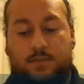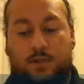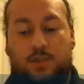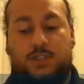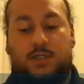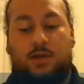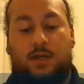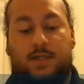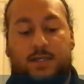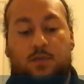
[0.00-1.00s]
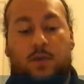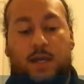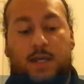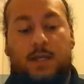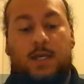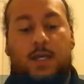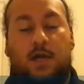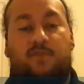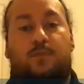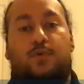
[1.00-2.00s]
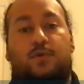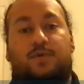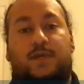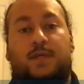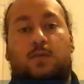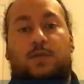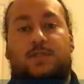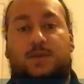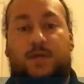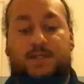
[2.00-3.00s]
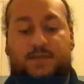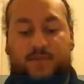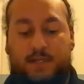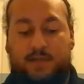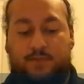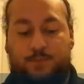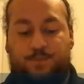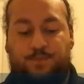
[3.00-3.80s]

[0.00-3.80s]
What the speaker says: but also an ideal way of improving one's creativity level.